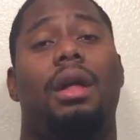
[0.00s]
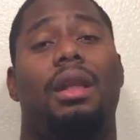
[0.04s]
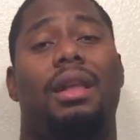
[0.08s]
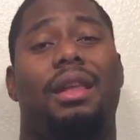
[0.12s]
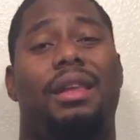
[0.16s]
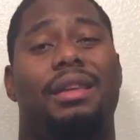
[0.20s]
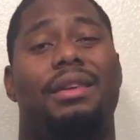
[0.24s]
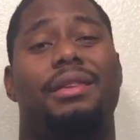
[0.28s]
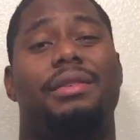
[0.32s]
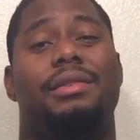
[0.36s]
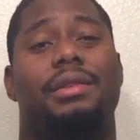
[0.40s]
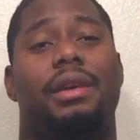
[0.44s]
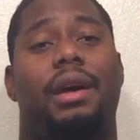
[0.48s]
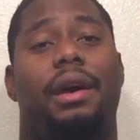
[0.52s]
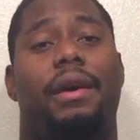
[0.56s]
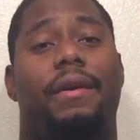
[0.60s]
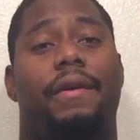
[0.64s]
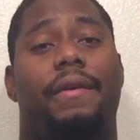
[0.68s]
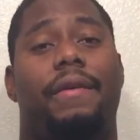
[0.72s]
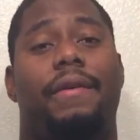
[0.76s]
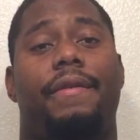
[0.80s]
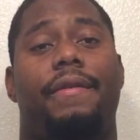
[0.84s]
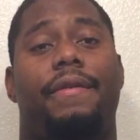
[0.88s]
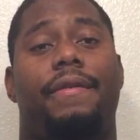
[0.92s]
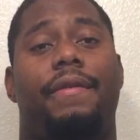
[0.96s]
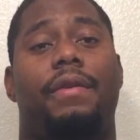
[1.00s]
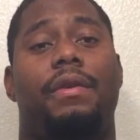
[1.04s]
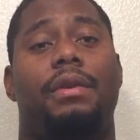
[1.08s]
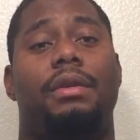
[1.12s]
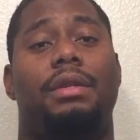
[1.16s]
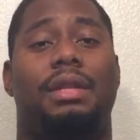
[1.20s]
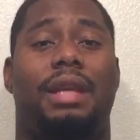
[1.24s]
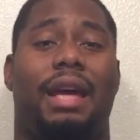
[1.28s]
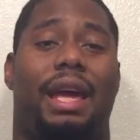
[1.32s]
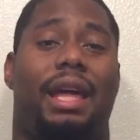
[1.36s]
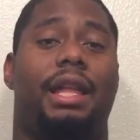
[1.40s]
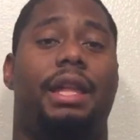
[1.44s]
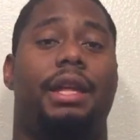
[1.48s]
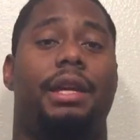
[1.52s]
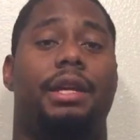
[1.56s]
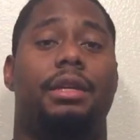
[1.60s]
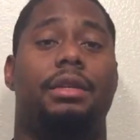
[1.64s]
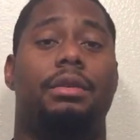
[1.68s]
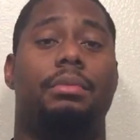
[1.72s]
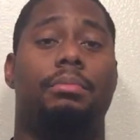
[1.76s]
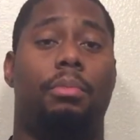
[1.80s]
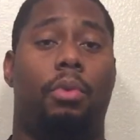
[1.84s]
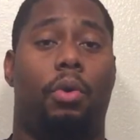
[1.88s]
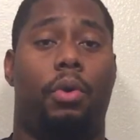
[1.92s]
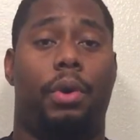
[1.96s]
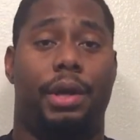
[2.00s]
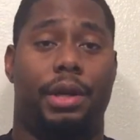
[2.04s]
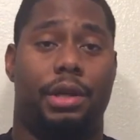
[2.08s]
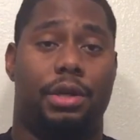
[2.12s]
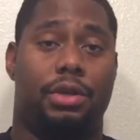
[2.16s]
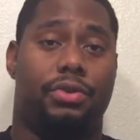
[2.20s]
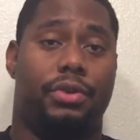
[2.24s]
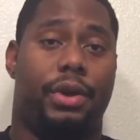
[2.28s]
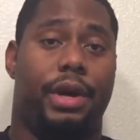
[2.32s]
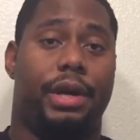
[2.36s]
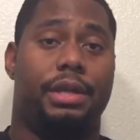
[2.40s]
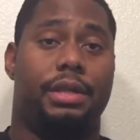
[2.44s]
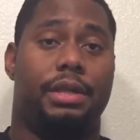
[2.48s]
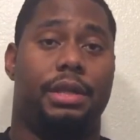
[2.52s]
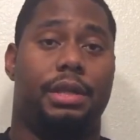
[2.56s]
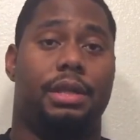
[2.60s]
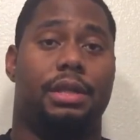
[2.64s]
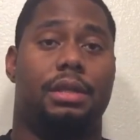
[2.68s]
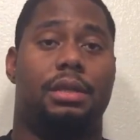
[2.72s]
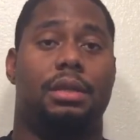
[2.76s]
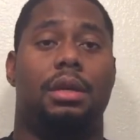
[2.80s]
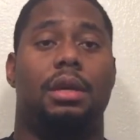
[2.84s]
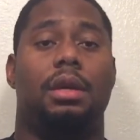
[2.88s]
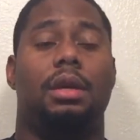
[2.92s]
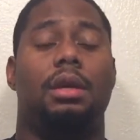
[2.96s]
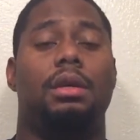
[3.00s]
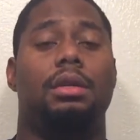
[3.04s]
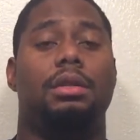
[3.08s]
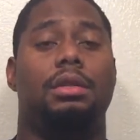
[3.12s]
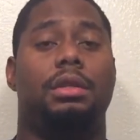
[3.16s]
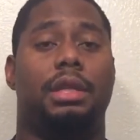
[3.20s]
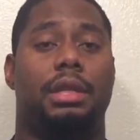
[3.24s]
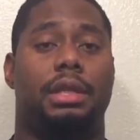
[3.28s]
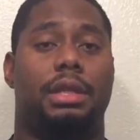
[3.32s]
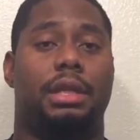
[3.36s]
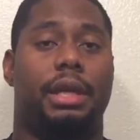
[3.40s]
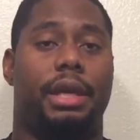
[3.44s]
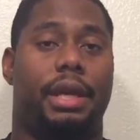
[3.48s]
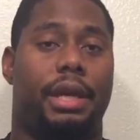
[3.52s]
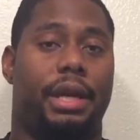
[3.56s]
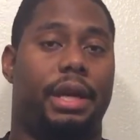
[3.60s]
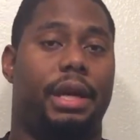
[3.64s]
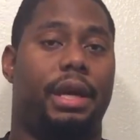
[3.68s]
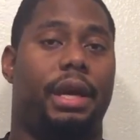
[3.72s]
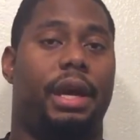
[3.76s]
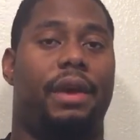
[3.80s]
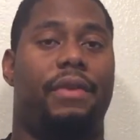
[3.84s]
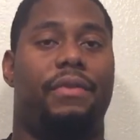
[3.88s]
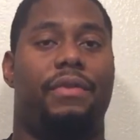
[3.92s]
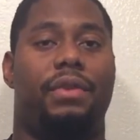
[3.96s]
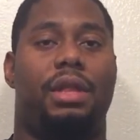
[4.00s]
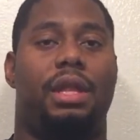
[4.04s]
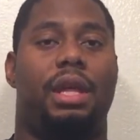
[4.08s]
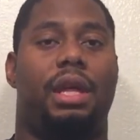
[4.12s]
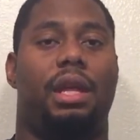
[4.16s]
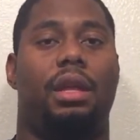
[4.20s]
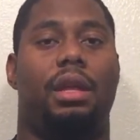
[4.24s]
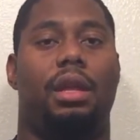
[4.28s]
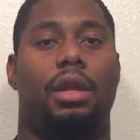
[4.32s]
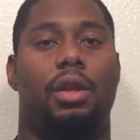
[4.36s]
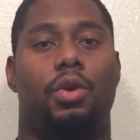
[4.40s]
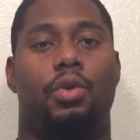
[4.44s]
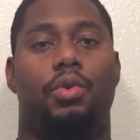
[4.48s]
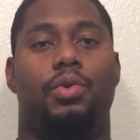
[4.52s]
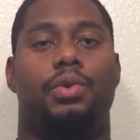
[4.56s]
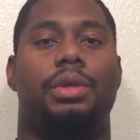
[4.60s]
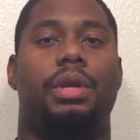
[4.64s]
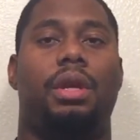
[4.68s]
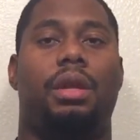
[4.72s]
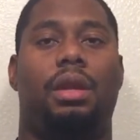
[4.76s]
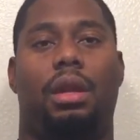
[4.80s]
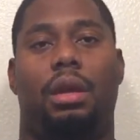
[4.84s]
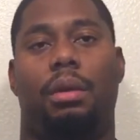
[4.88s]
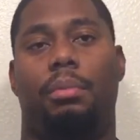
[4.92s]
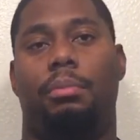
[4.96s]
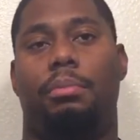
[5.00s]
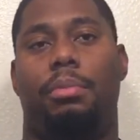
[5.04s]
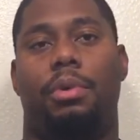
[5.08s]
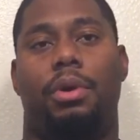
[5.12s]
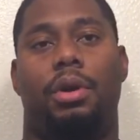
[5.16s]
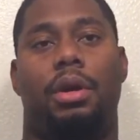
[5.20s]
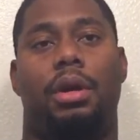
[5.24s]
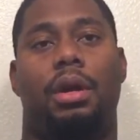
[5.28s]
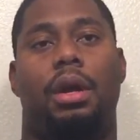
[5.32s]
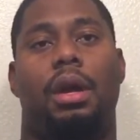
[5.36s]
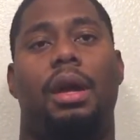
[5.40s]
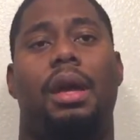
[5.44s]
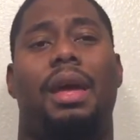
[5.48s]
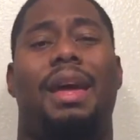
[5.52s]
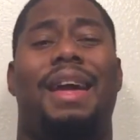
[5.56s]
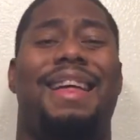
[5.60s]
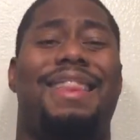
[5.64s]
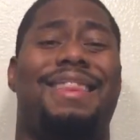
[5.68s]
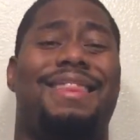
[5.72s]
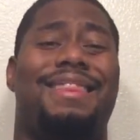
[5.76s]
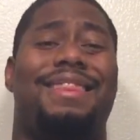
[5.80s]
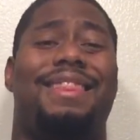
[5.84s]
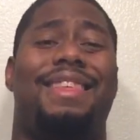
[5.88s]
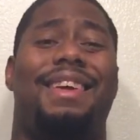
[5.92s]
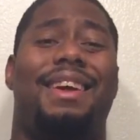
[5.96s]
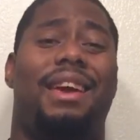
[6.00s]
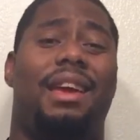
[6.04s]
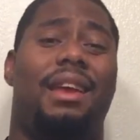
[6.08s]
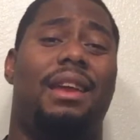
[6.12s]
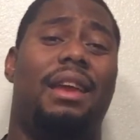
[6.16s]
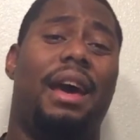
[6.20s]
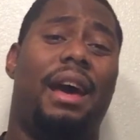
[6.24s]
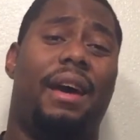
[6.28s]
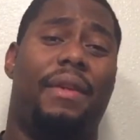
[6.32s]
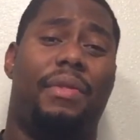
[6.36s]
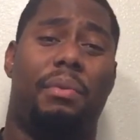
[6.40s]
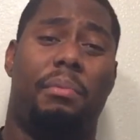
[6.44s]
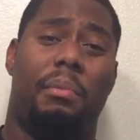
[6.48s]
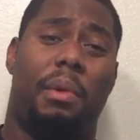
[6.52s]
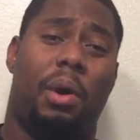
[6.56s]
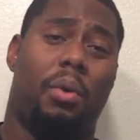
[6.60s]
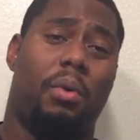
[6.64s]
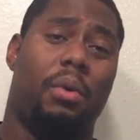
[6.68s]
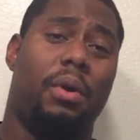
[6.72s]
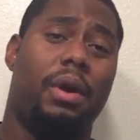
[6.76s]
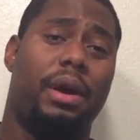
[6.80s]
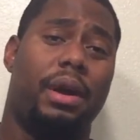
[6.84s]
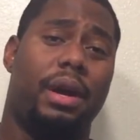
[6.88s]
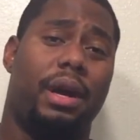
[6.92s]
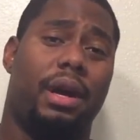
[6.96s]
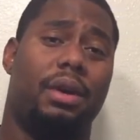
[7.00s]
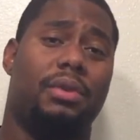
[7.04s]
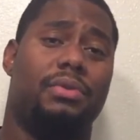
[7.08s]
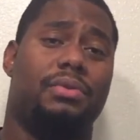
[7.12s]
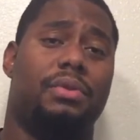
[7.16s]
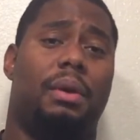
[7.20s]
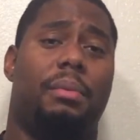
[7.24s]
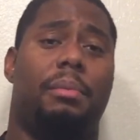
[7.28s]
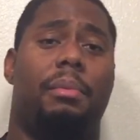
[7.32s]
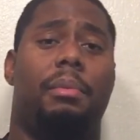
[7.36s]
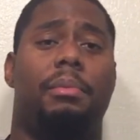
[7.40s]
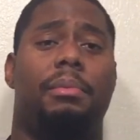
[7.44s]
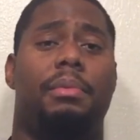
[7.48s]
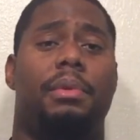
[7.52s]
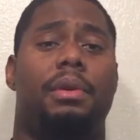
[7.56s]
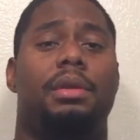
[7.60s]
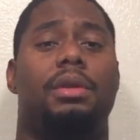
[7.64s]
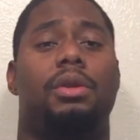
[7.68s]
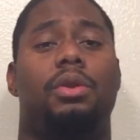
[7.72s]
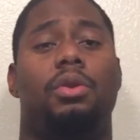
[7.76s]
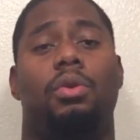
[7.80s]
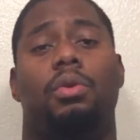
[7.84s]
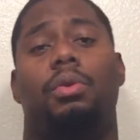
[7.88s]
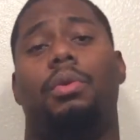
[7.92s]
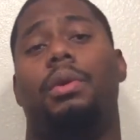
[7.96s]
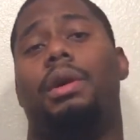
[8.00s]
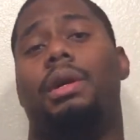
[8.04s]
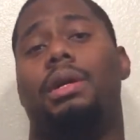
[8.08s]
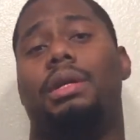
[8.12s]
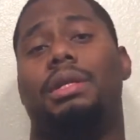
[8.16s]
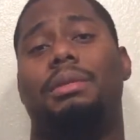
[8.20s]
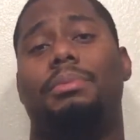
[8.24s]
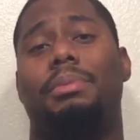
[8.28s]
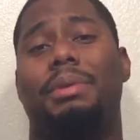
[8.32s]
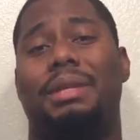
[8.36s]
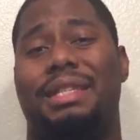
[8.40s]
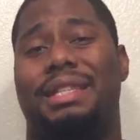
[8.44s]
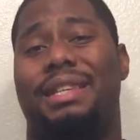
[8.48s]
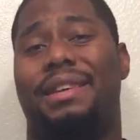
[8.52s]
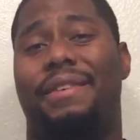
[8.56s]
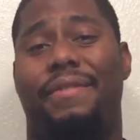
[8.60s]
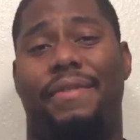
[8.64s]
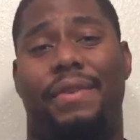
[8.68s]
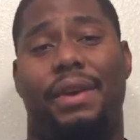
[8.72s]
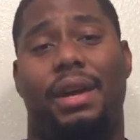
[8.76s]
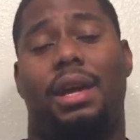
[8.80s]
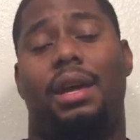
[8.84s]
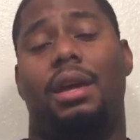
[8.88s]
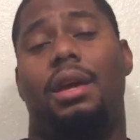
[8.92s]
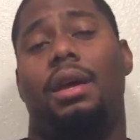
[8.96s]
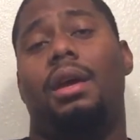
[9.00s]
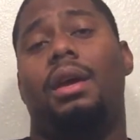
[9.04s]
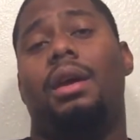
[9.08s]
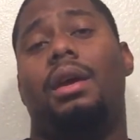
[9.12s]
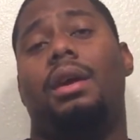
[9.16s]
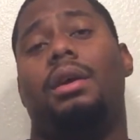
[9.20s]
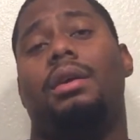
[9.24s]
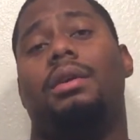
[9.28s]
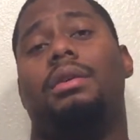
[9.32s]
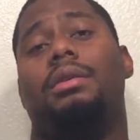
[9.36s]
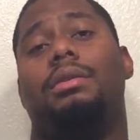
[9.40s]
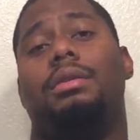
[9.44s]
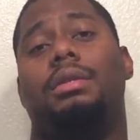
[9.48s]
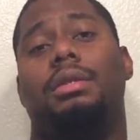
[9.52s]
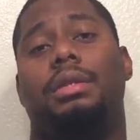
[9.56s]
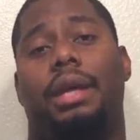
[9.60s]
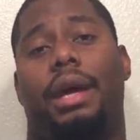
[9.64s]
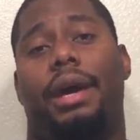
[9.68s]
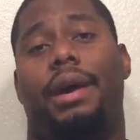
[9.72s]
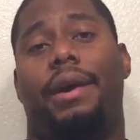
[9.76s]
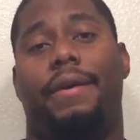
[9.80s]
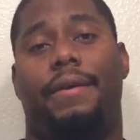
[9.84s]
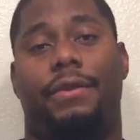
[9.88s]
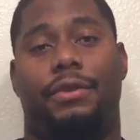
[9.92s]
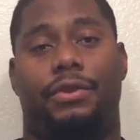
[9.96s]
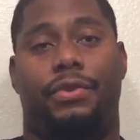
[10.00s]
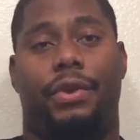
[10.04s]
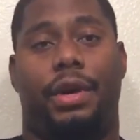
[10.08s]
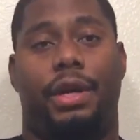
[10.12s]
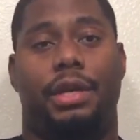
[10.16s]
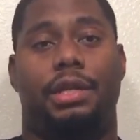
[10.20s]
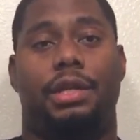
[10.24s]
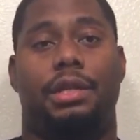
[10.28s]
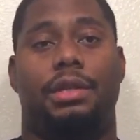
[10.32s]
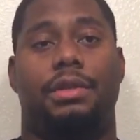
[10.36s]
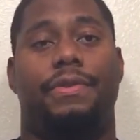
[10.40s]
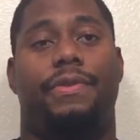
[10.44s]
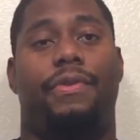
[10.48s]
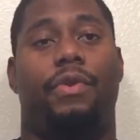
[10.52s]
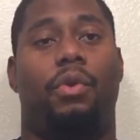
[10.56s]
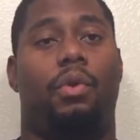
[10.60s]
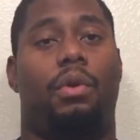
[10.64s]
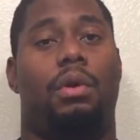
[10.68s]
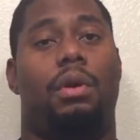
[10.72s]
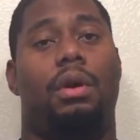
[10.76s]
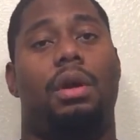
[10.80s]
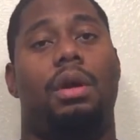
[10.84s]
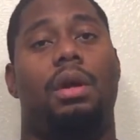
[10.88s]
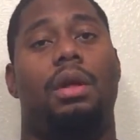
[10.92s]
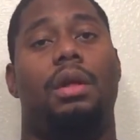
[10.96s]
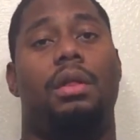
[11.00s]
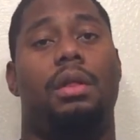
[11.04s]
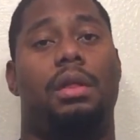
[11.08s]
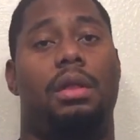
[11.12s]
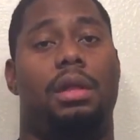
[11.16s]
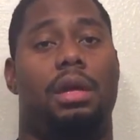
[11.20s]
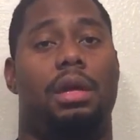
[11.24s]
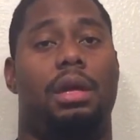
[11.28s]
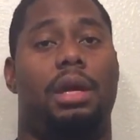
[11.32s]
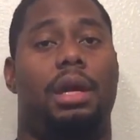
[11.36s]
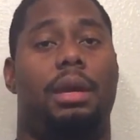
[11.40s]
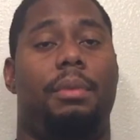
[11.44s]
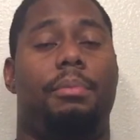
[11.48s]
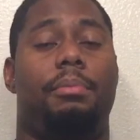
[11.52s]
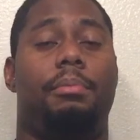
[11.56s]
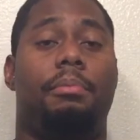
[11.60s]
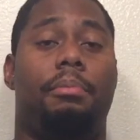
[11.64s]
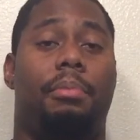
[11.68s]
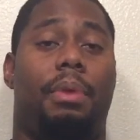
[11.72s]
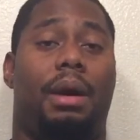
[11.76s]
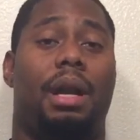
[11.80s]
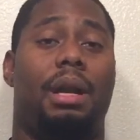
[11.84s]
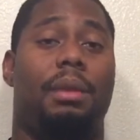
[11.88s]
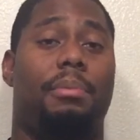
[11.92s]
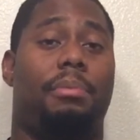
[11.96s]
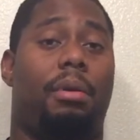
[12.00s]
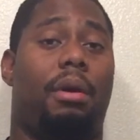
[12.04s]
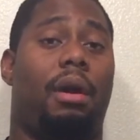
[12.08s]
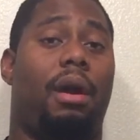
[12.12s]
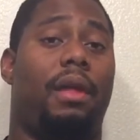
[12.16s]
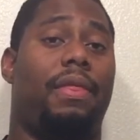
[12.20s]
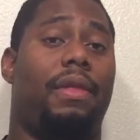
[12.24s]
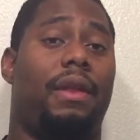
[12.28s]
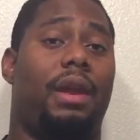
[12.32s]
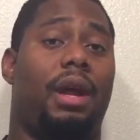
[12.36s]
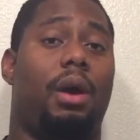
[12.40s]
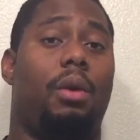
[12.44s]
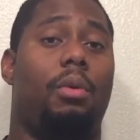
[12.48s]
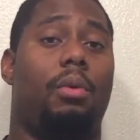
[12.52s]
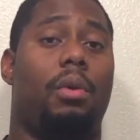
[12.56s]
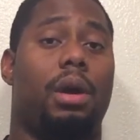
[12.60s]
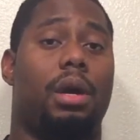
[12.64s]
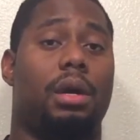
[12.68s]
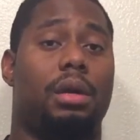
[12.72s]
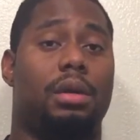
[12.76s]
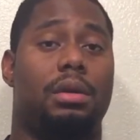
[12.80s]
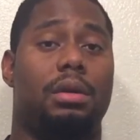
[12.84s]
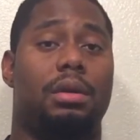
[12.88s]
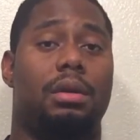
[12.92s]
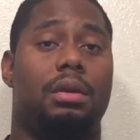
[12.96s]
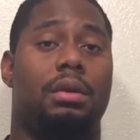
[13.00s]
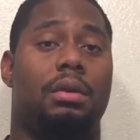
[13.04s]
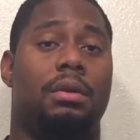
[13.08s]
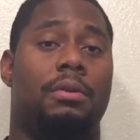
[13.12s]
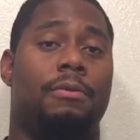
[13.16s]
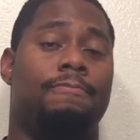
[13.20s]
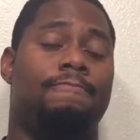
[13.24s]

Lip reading: a list of daily morning stretches just to get everything loose and limber. And then after my workouts, I'm gonna do a specific set of stretches for the body part that I worked.